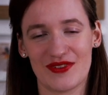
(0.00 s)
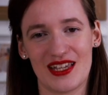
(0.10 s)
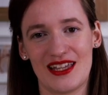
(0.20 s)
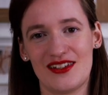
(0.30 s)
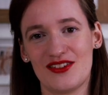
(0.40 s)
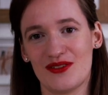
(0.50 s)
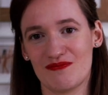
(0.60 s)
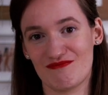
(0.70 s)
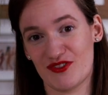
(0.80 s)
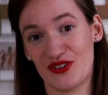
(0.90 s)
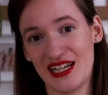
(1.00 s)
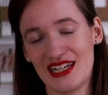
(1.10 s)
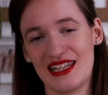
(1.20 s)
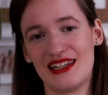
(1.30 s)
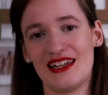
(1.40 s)
And
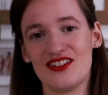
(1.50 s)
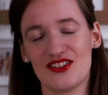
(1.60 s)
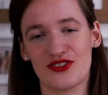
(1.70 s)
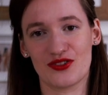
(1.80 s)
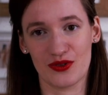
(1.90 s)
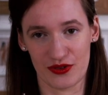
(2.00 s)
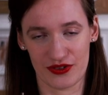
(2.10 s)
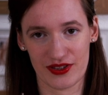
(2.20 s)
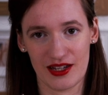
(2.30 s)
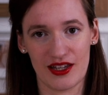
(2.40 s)
frankly, that is the truth.